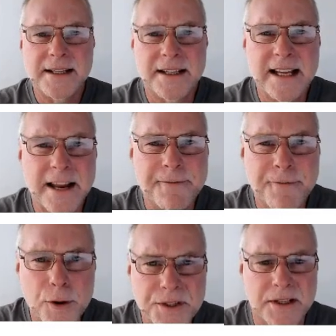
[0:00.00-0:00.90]
so that's our
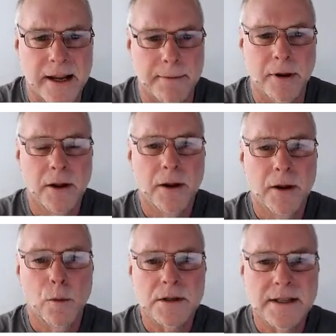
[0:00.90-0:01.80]
first step.
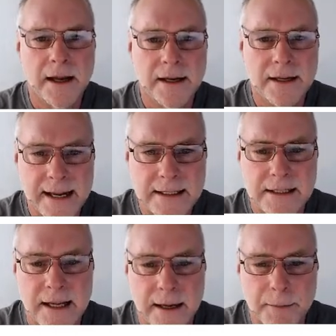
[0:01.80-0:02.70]
What's our next
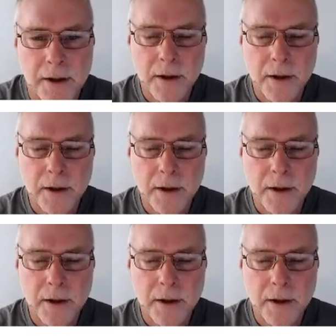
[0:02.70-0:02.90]
step?